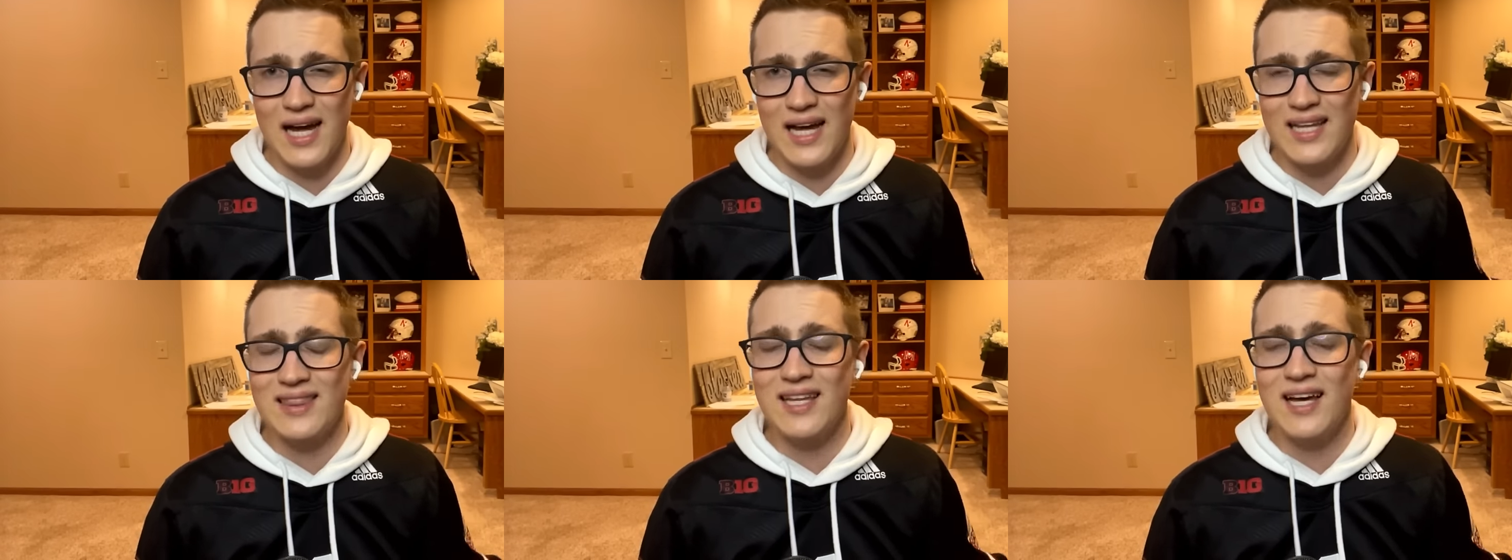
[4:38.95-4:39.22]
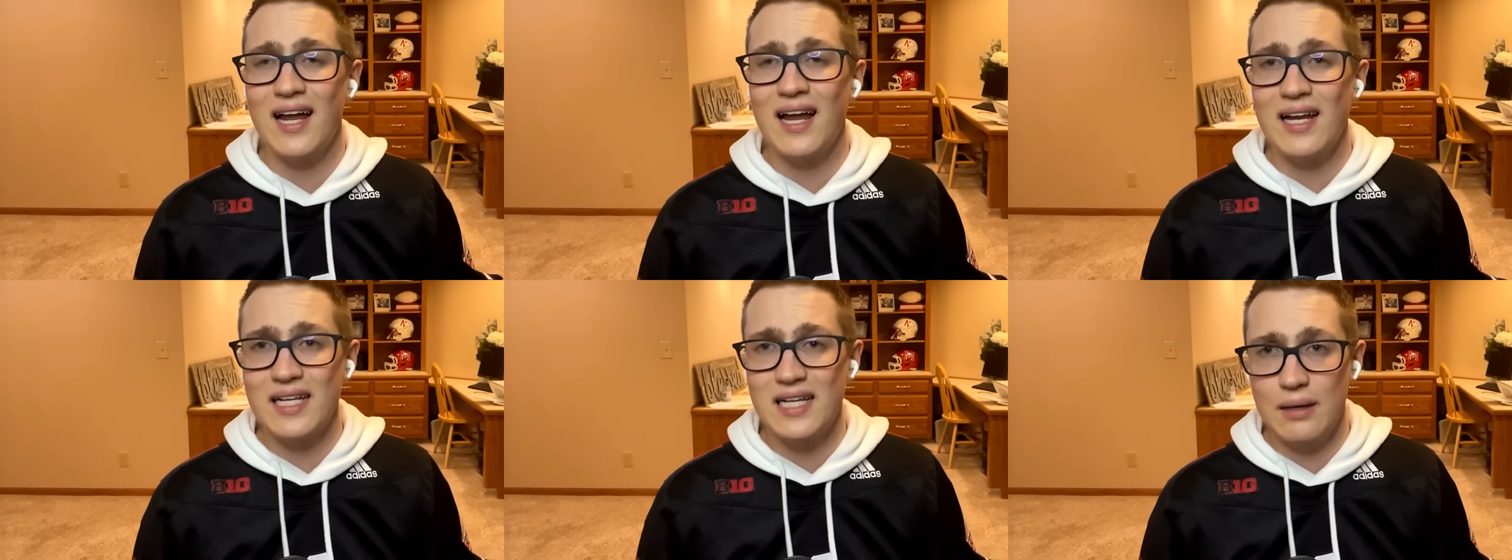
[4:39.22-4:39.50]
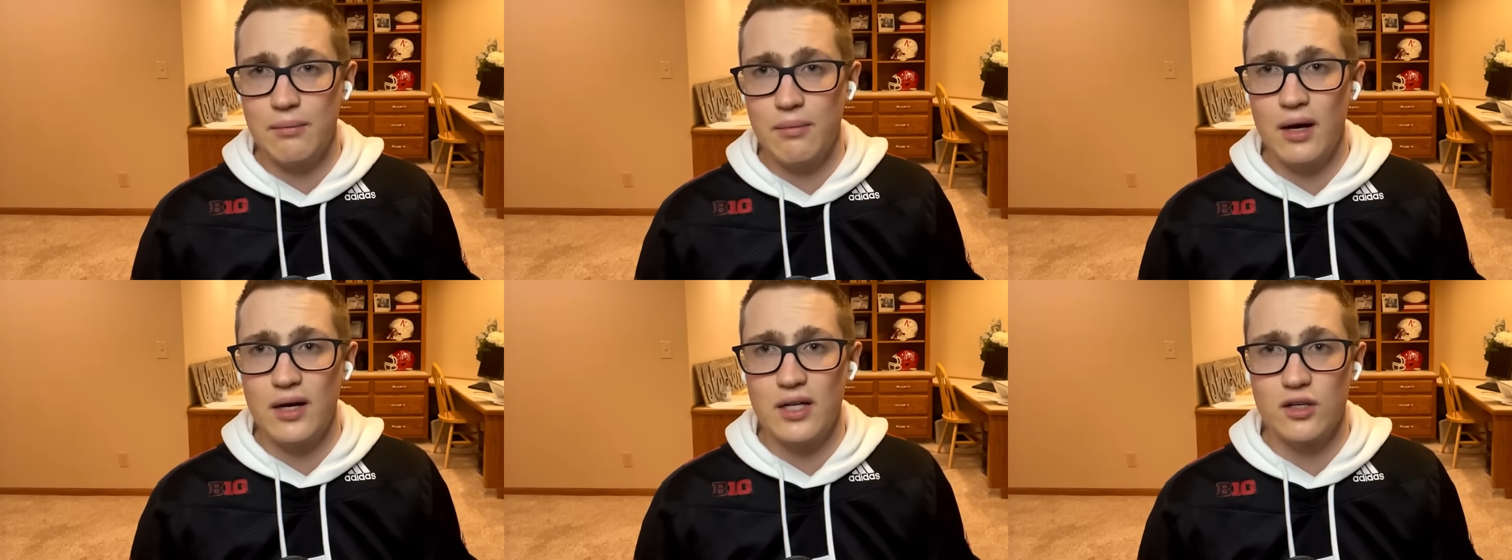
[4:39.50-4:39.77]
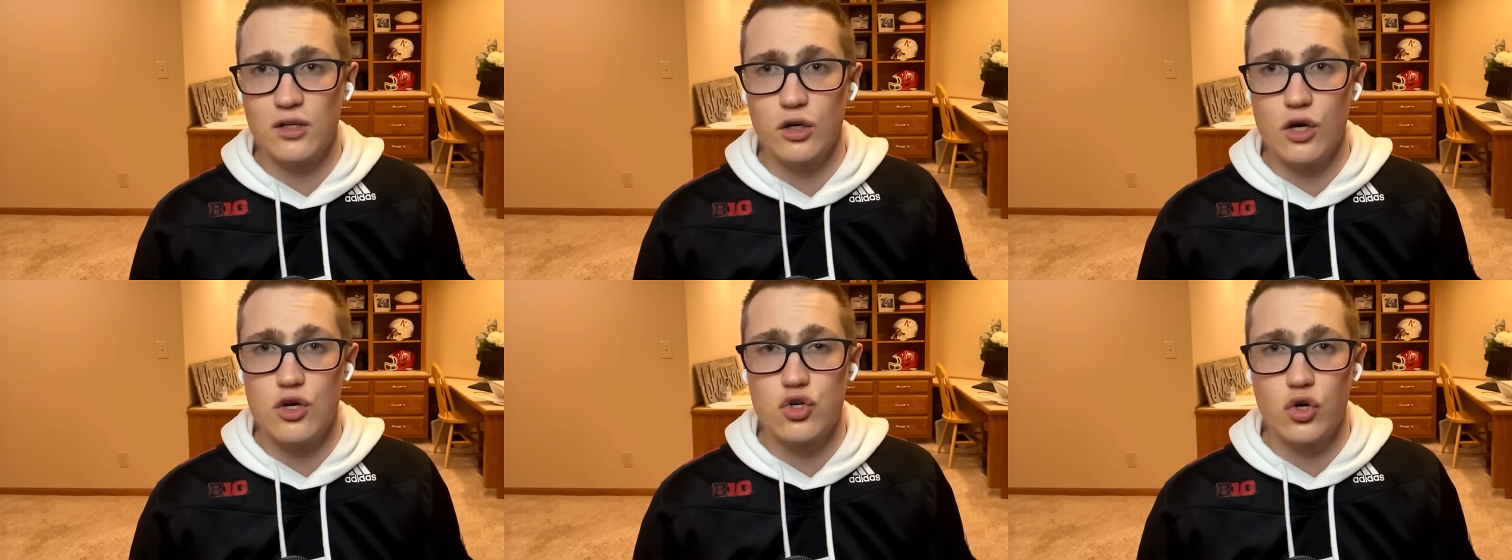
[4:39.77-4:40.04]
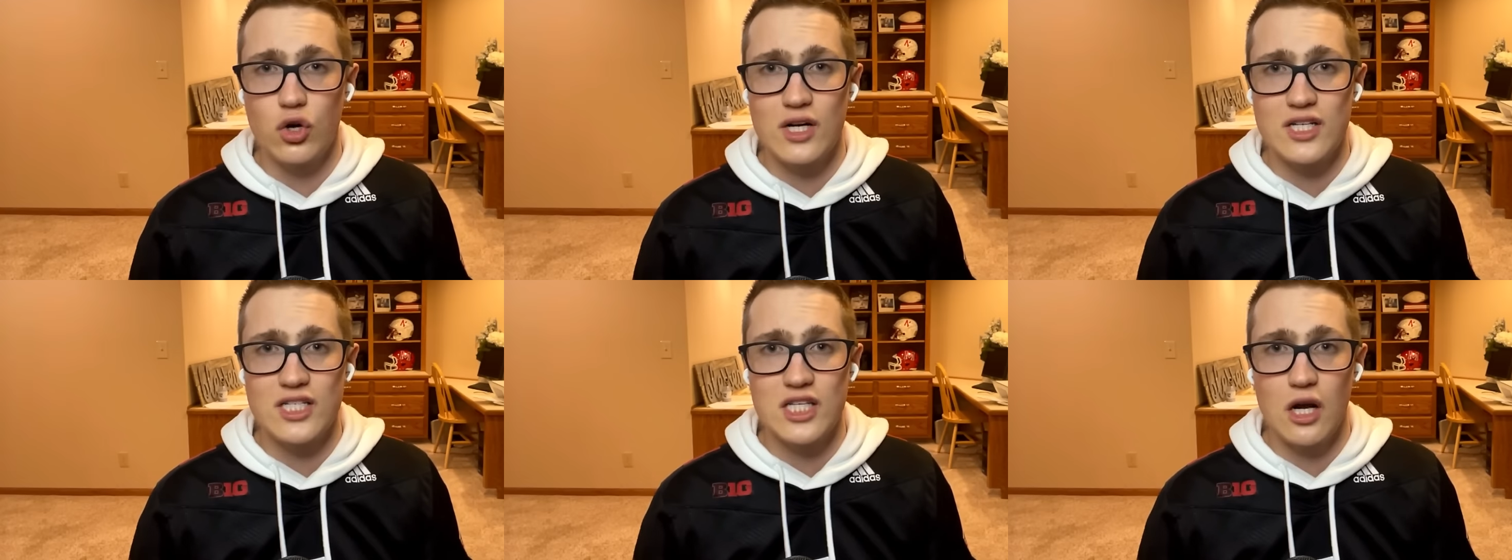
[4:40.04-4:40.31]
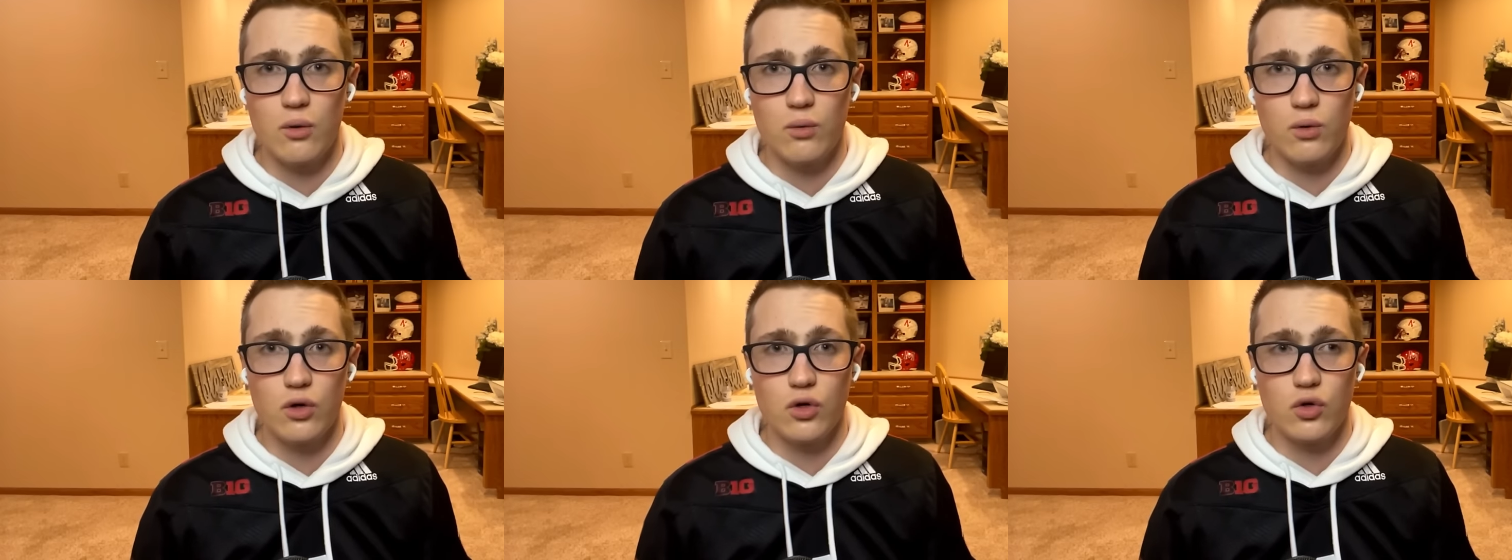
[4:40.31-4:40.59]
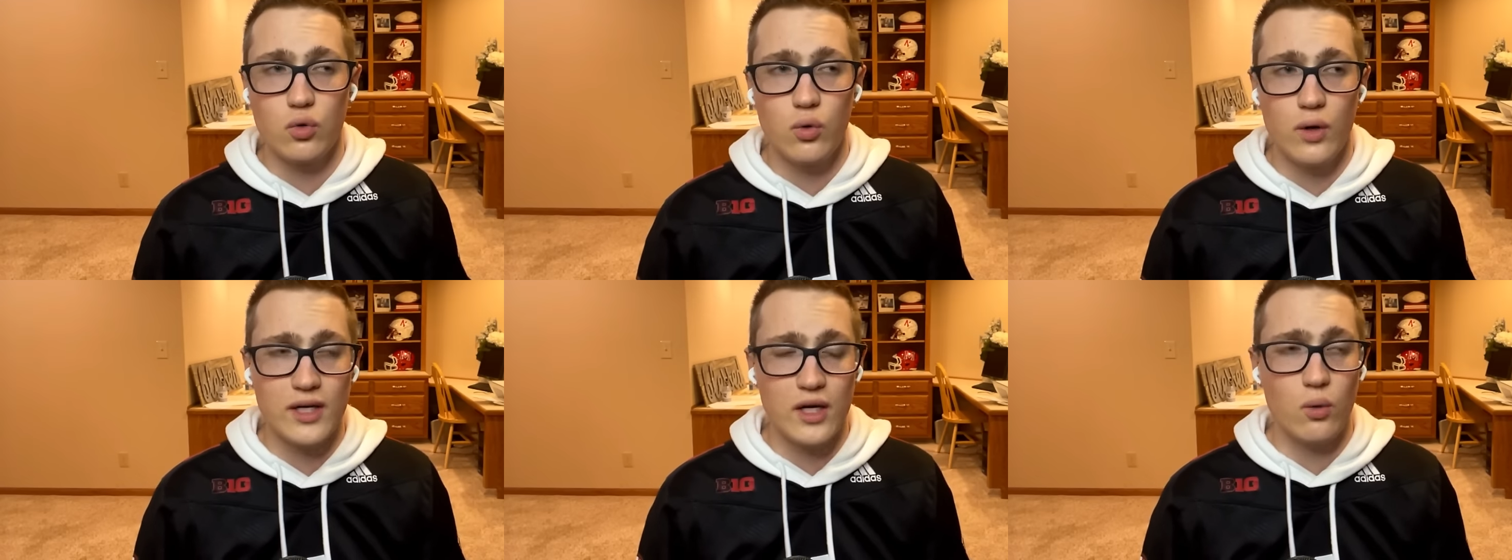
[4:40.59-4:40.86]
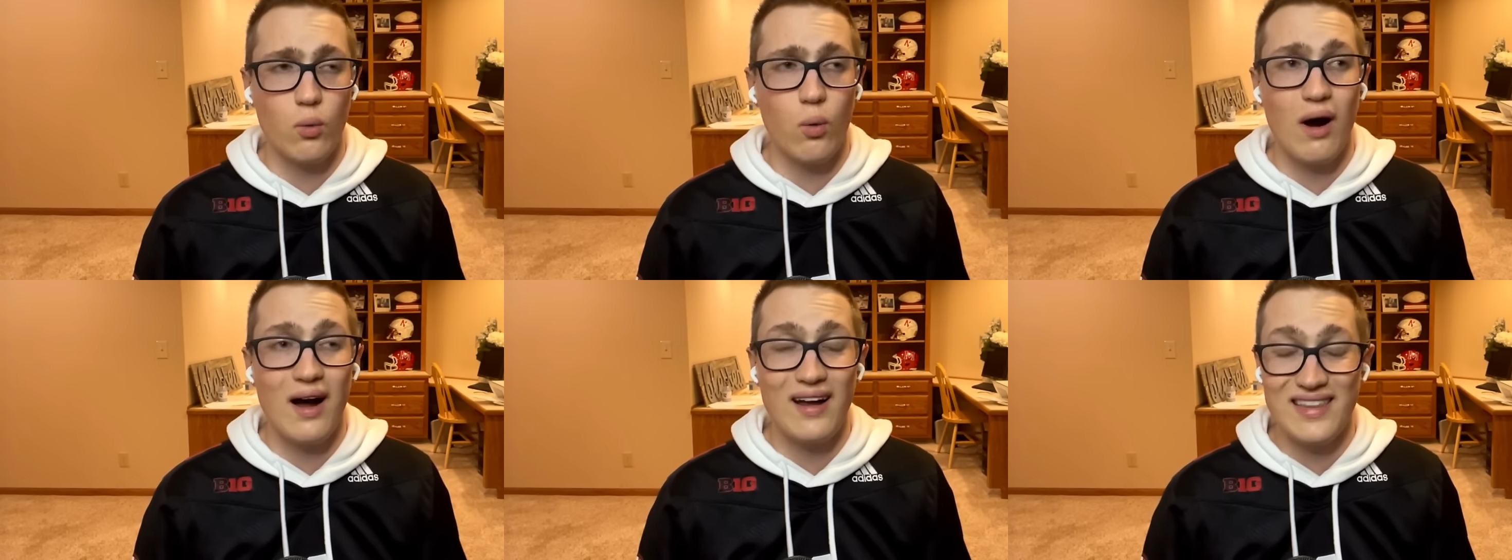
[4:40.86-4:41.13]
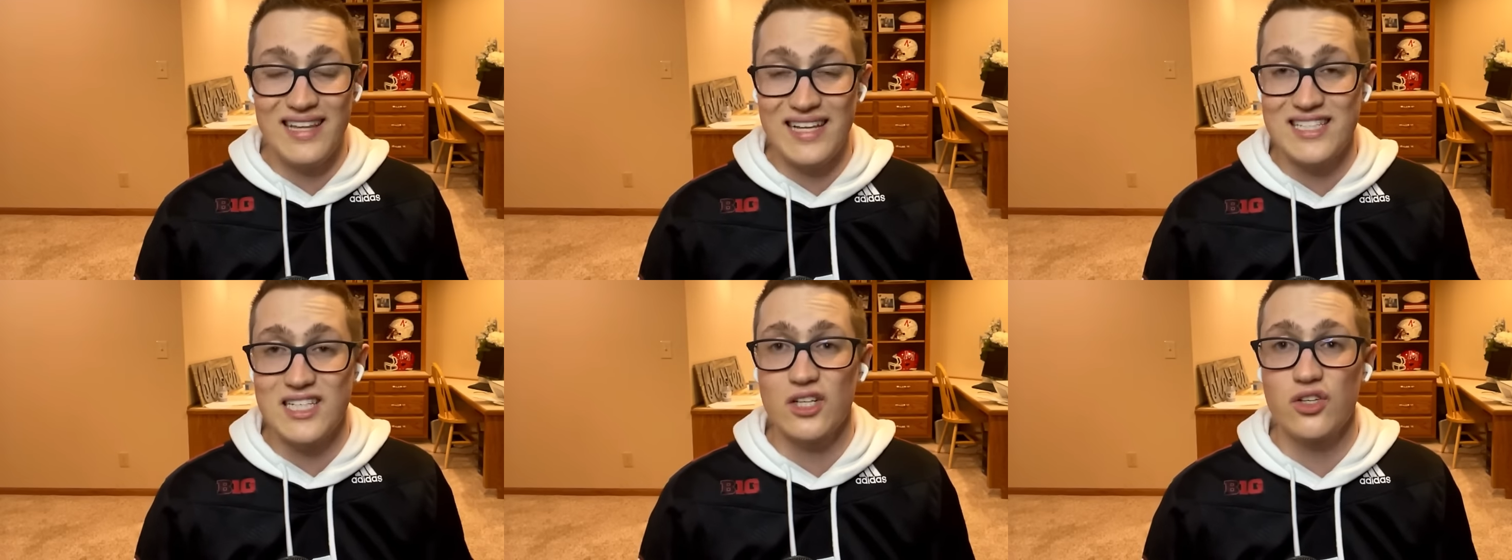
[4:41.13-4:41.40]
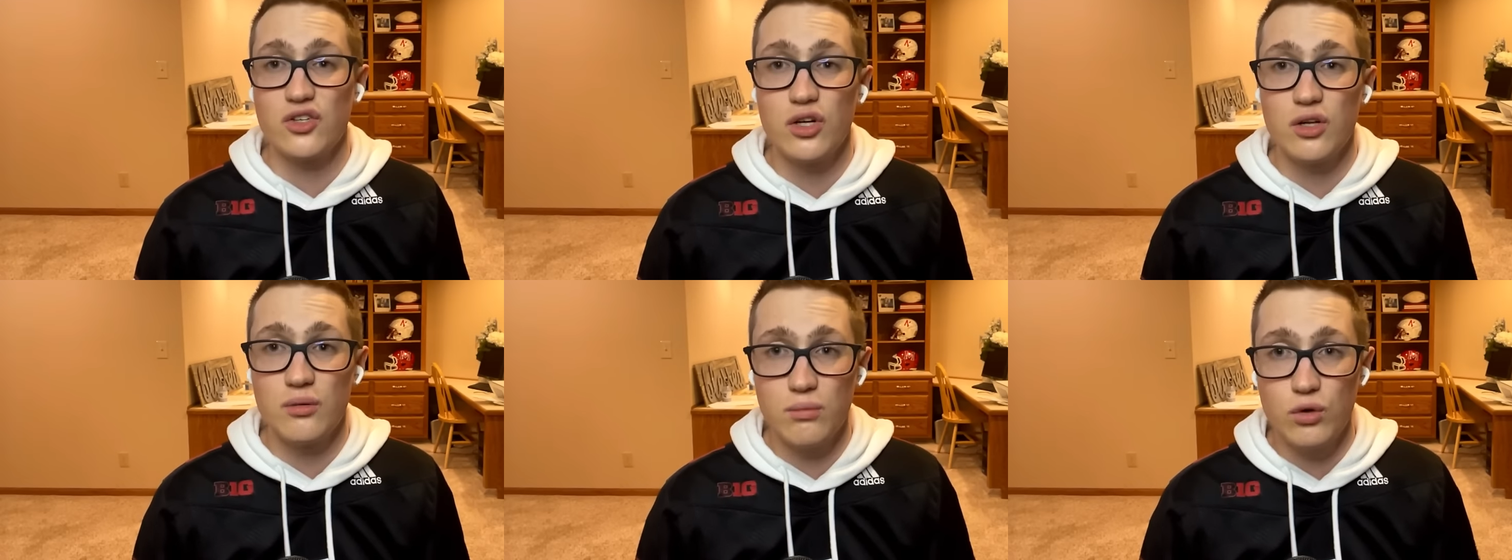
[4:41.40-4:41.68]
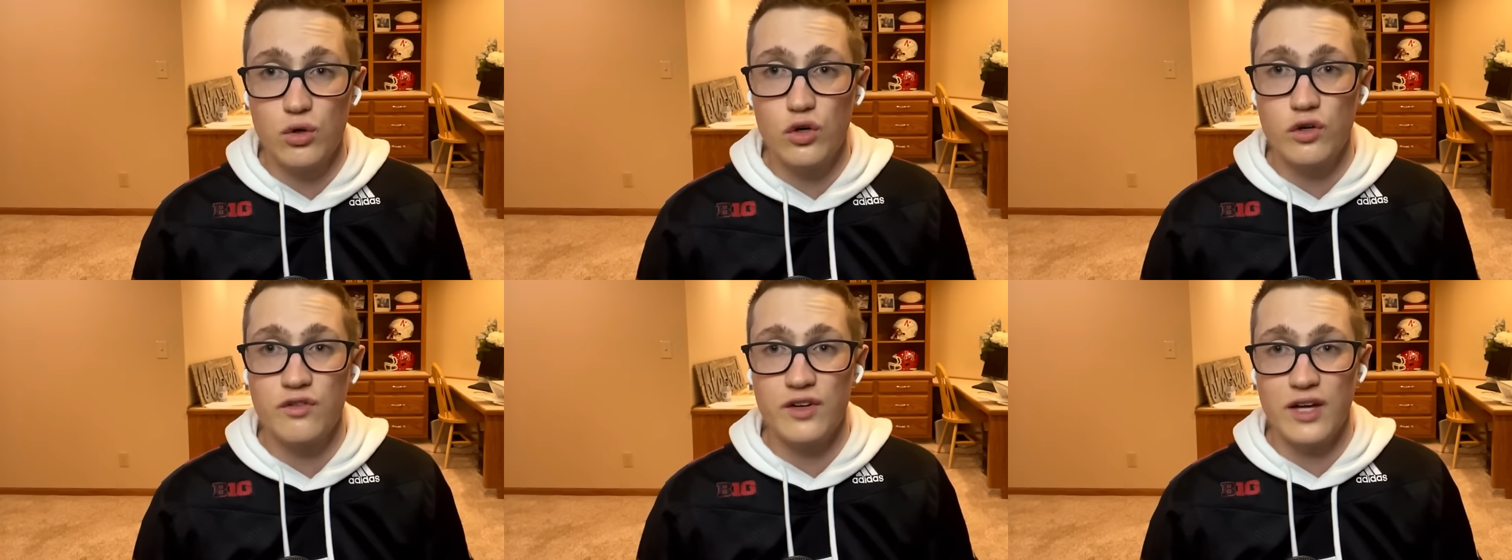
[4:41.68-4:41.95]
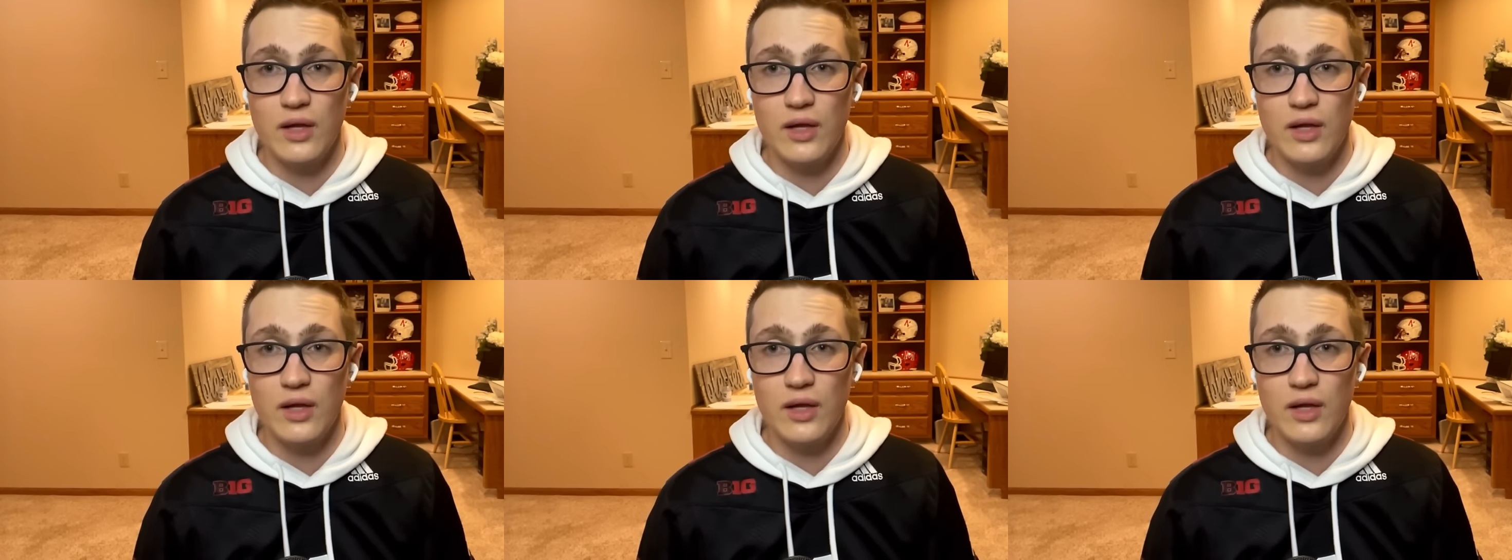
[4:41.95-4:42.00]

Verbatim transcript: I thought I'd come on here address that real quick and why that's a good move